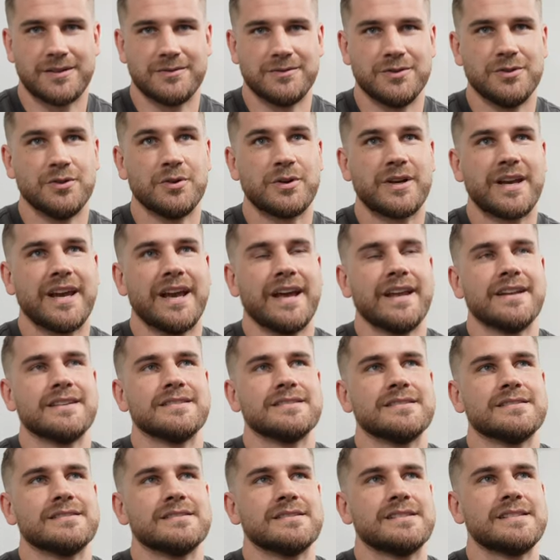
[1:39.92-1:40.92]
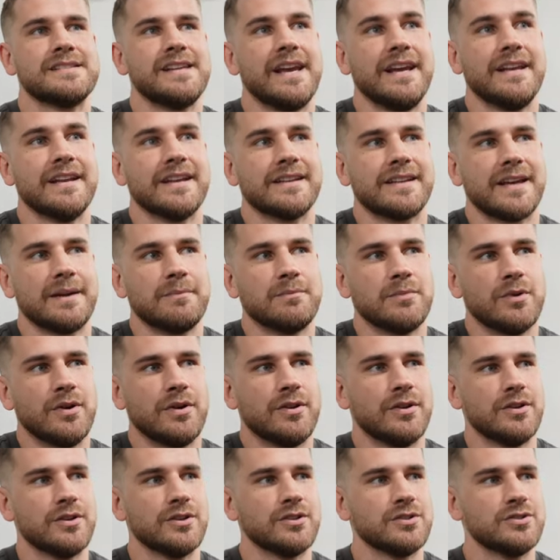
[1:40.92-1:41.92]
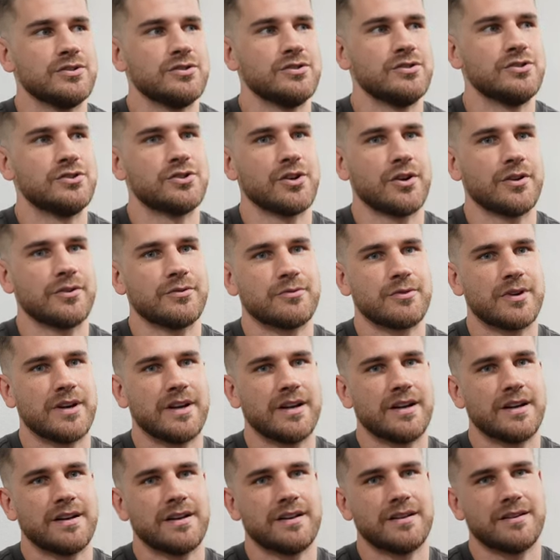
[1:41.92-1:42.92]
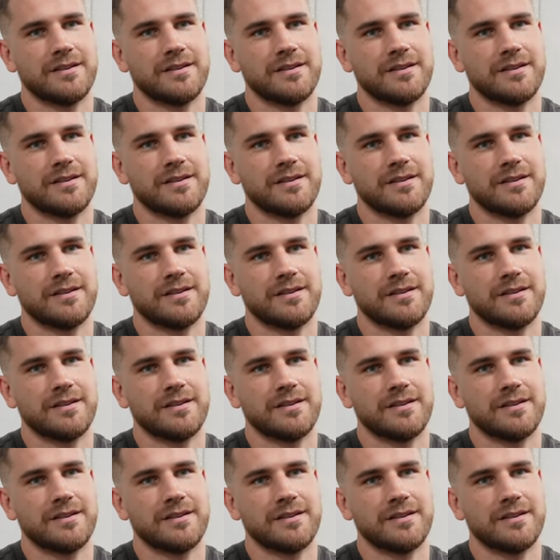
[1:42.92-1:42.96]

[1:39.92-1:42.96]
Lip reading: you can say that I'm a genre